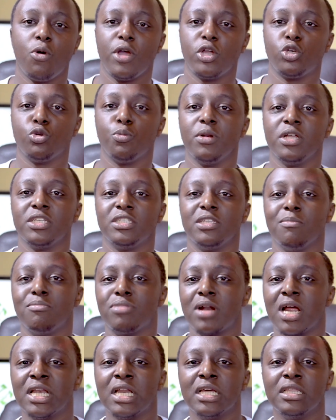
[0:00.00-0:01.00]
where to place the
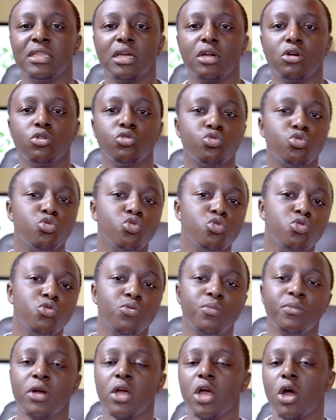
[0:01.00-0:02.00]
bride and the
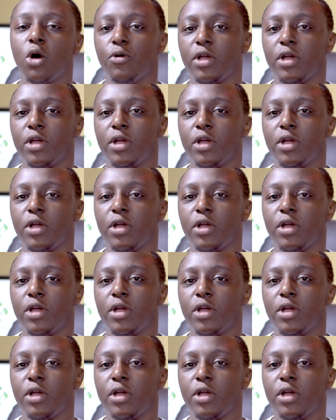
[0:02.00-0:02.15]
groom,